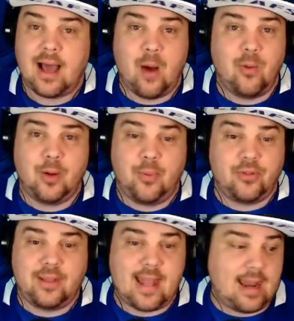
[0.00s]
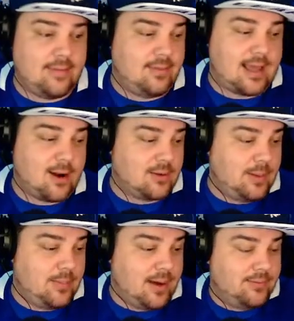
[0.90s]
I wouldn't have pulled the net that
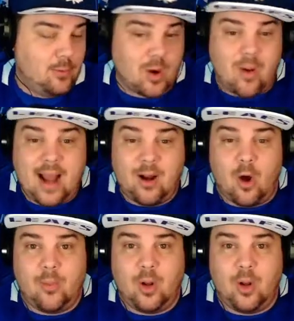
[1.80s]
early. But what do I know?